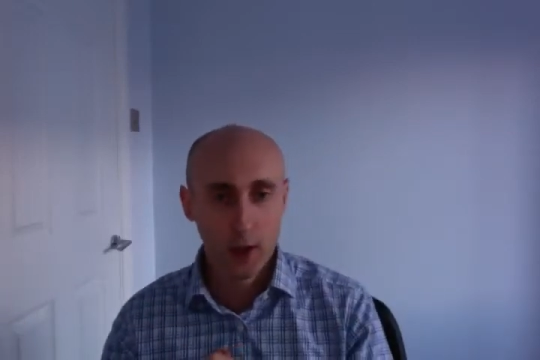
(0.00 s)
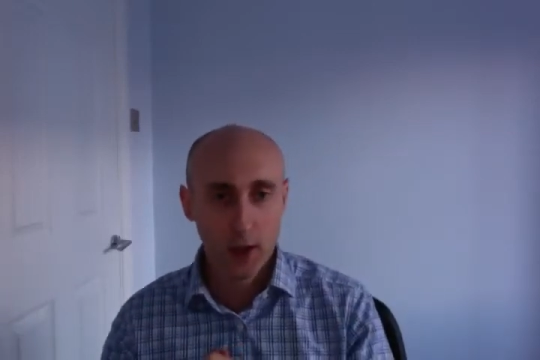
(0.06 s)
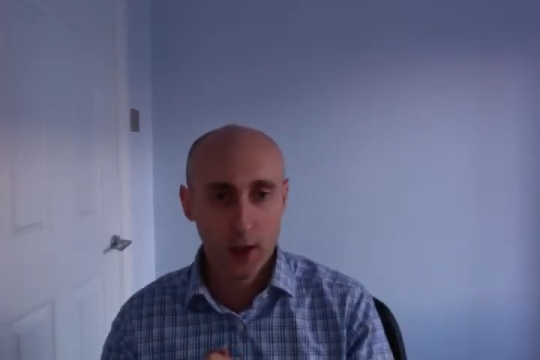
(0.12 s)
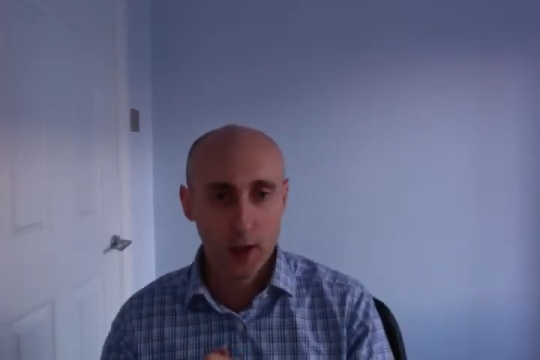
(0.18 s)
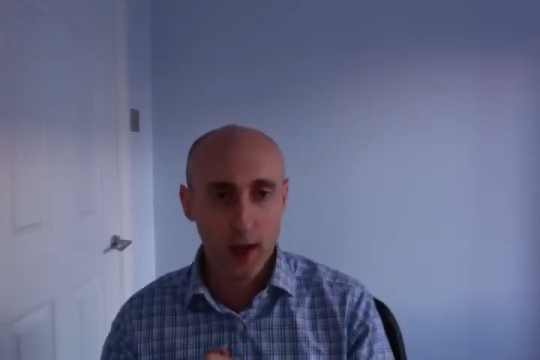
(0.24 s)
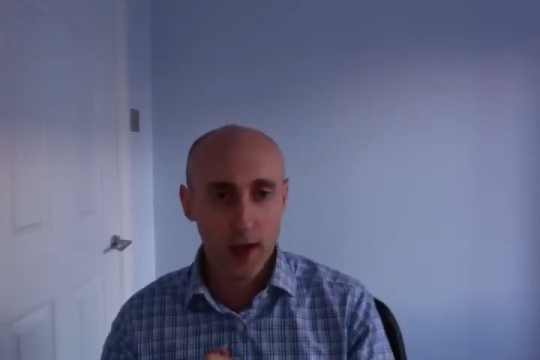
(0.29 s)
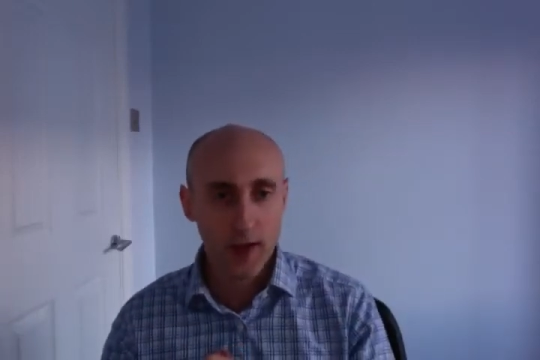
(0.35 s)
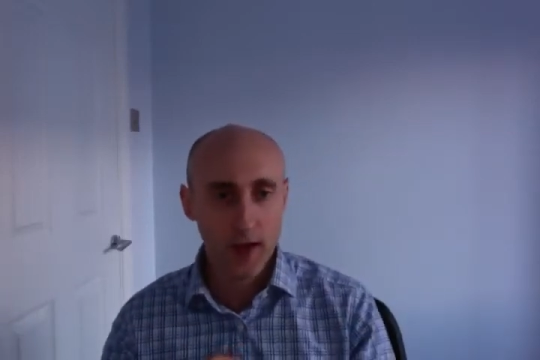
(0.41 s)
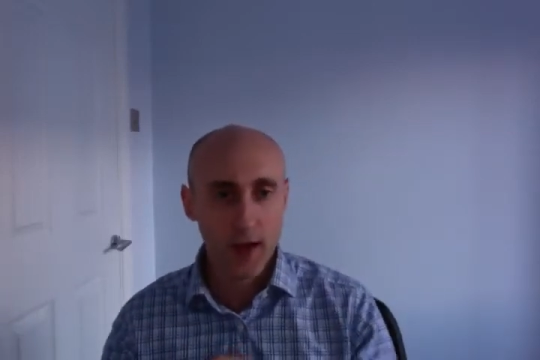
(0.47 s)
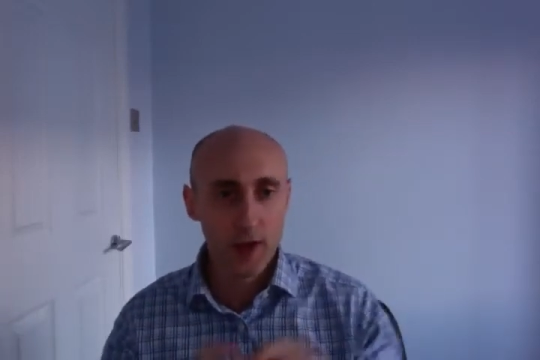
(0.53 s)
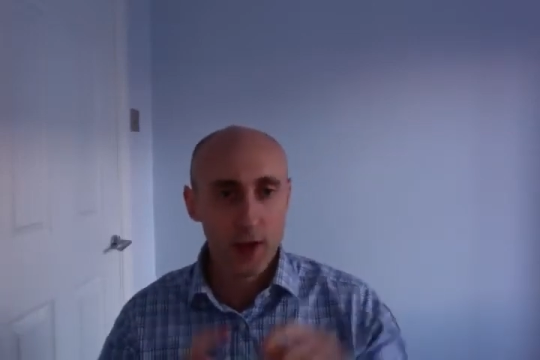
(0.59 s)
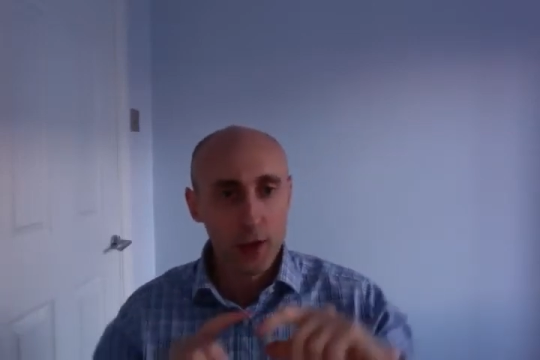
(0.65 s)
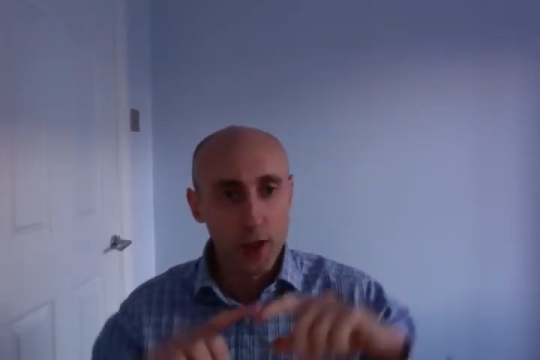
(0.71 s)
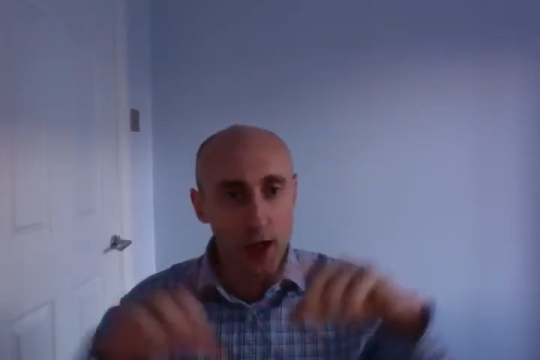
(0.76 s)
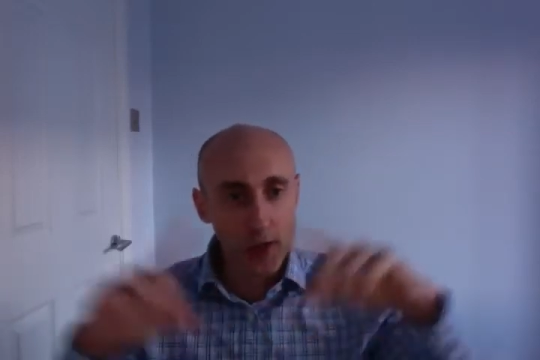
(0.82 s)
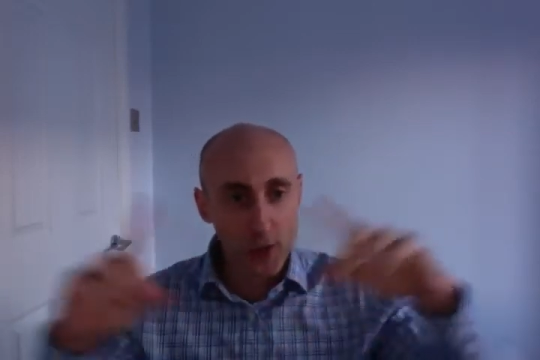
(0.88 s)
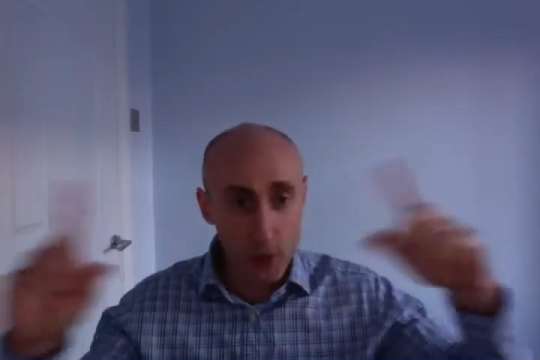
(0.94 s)
and they're the
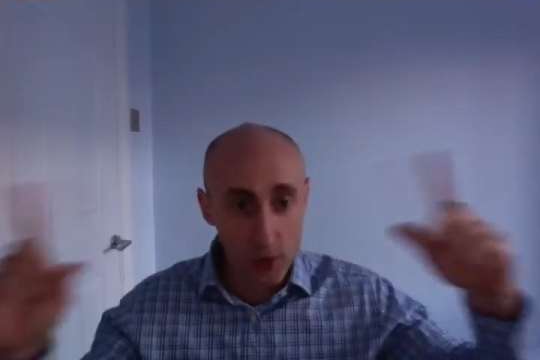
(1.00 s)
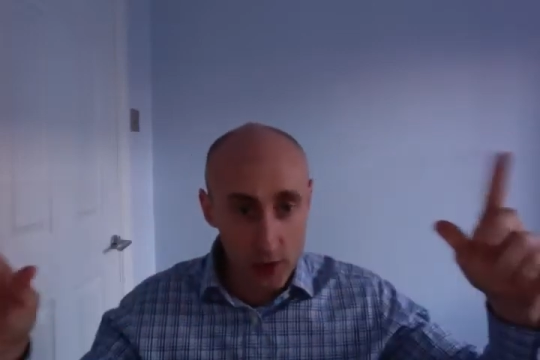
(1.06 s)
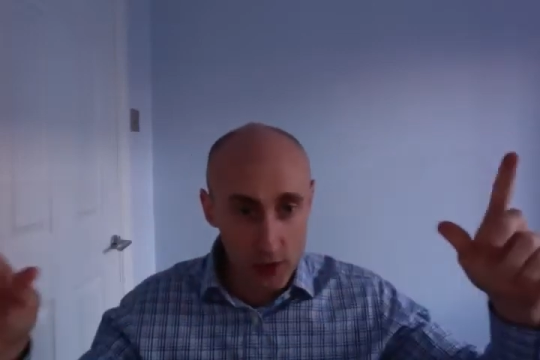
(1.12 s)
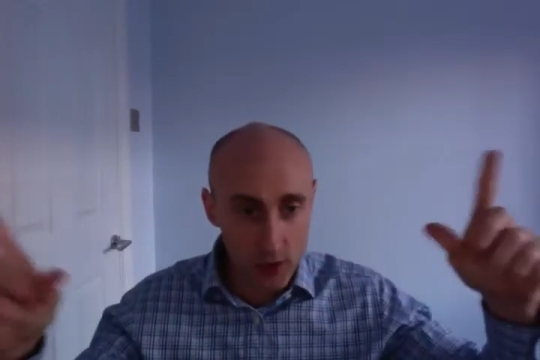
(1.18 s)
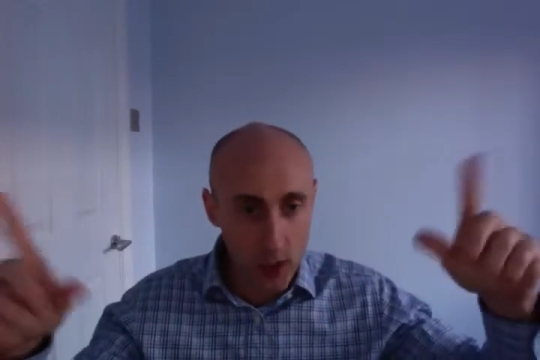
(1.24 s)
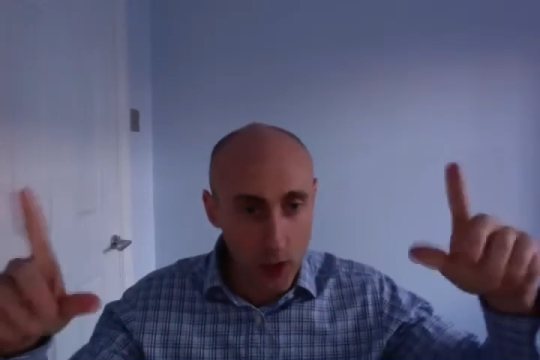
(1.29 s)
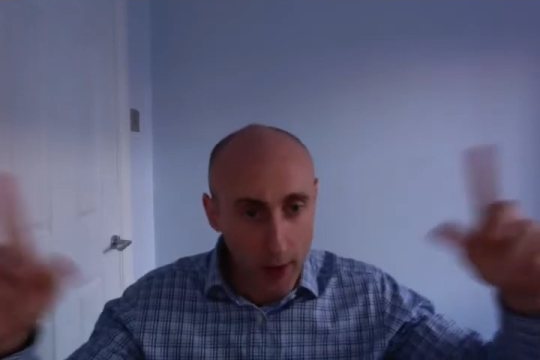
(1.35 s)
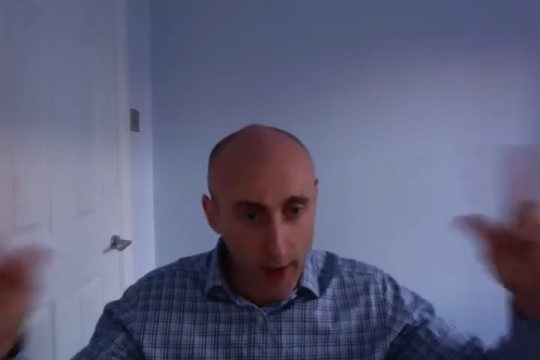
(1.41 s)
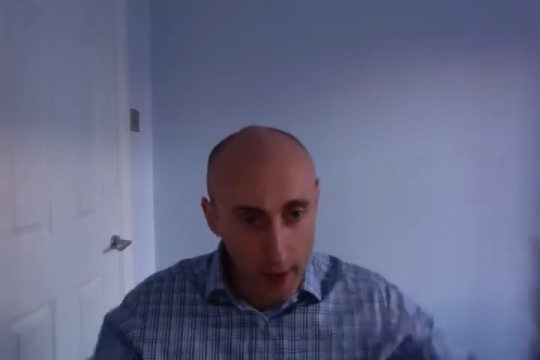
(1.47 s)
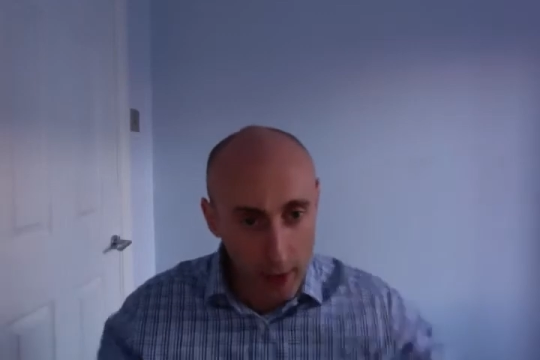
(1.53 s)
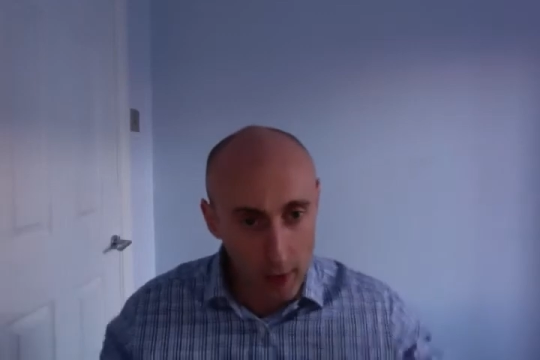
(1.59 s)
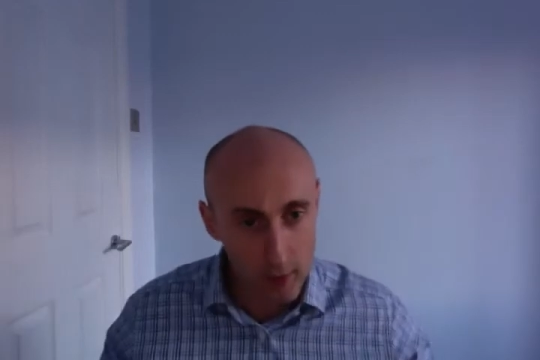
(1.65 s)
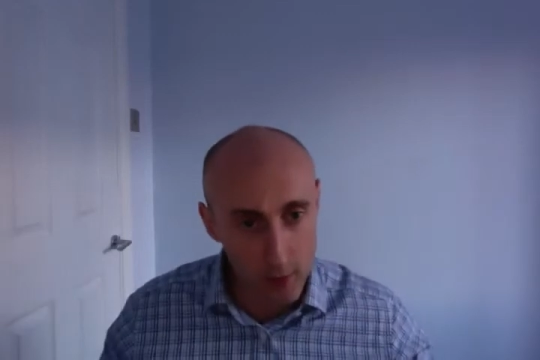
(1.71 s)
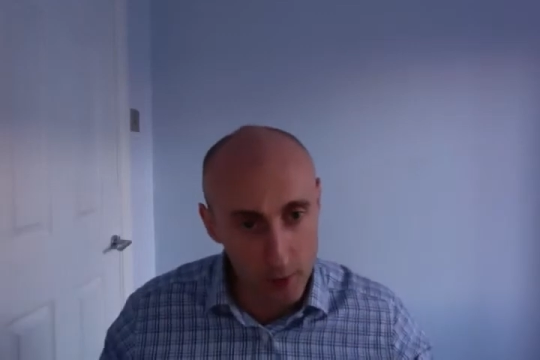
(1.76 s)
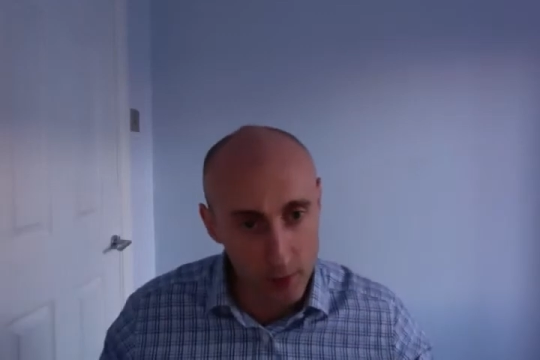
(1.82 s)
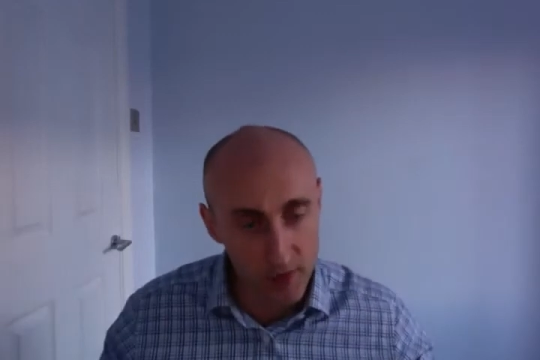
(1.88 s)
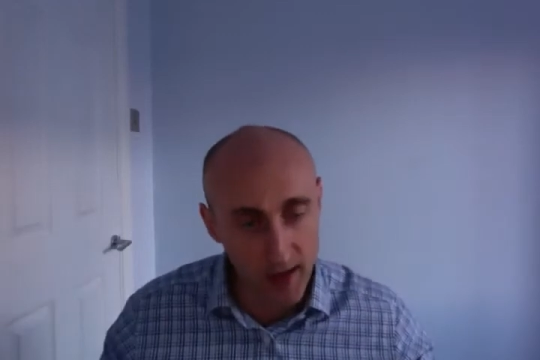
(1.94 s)
nerves which go out
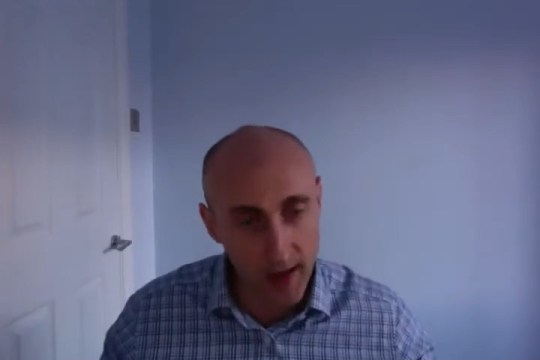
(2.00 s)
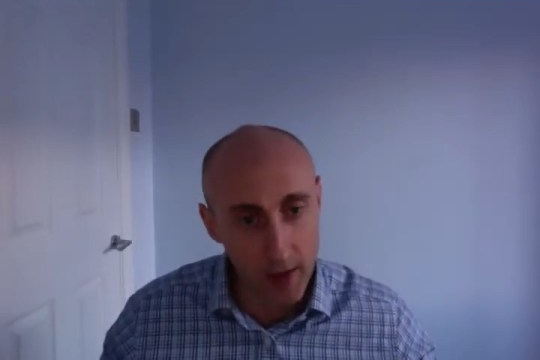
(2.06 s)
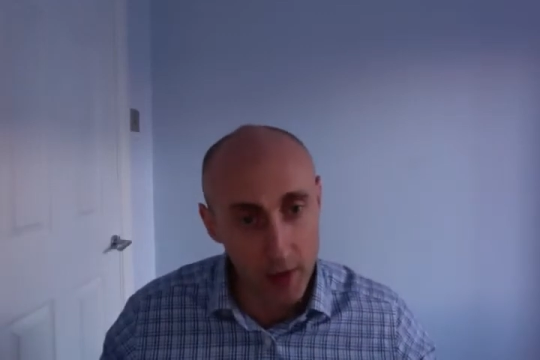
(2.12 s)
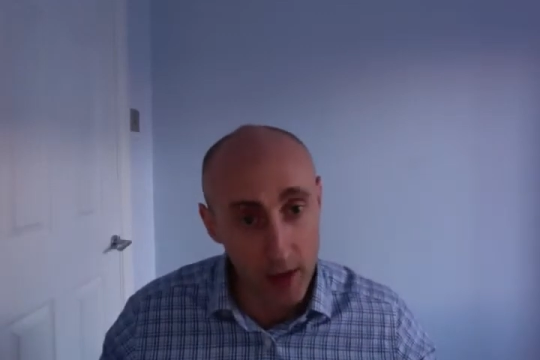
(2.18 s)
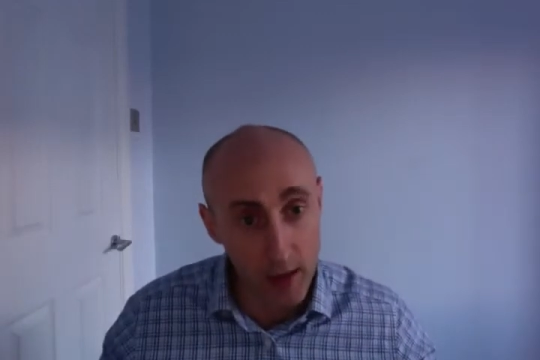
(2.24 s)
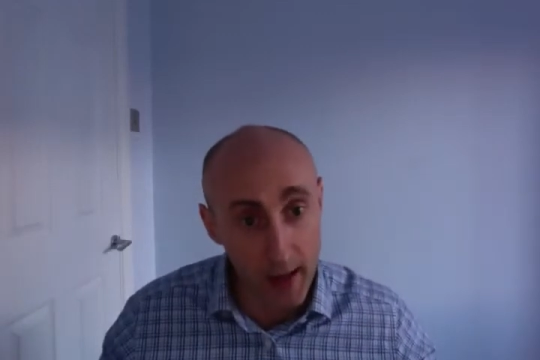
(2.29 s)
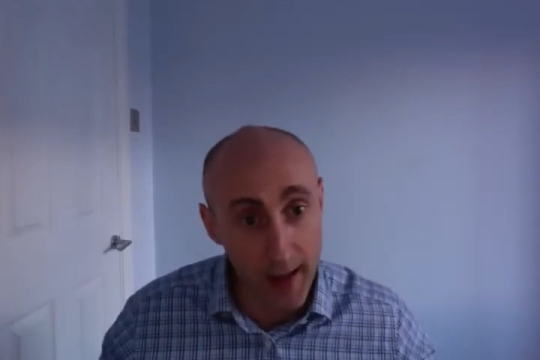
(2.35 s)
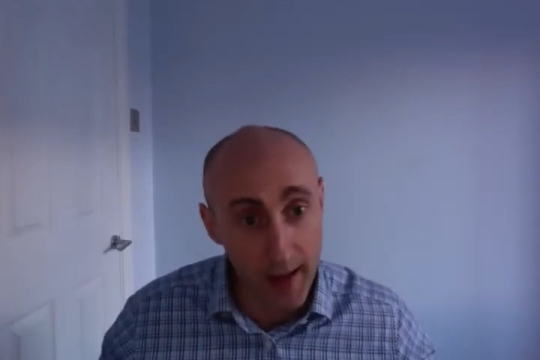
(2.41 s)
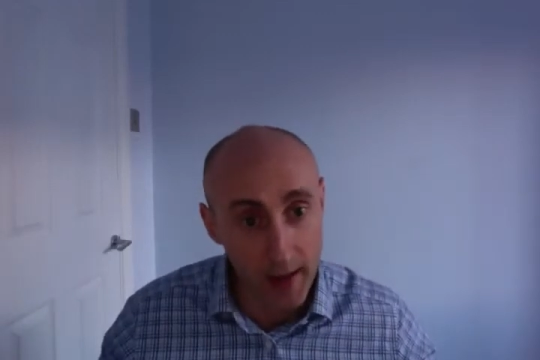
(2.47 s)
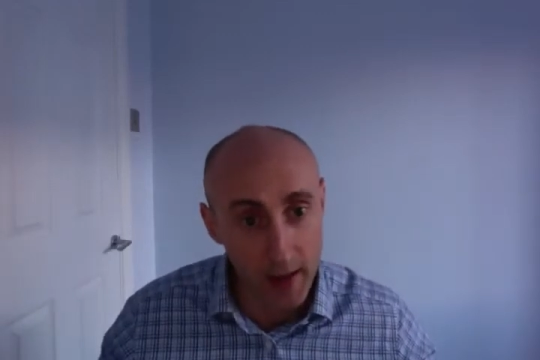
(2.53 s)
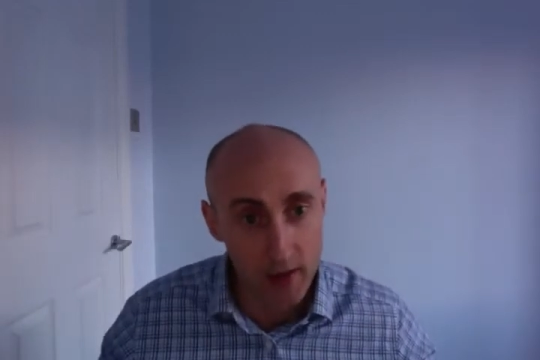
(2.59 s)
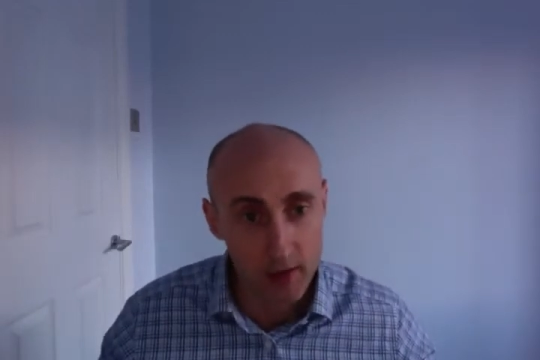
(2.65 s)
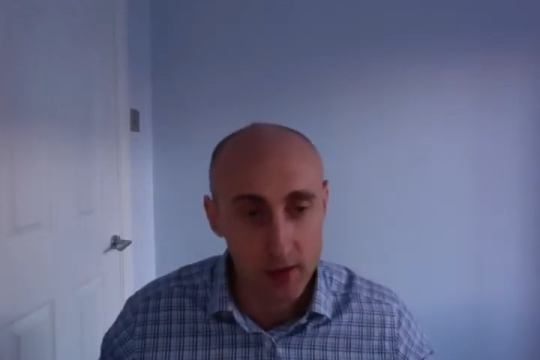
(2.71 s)
and down the legs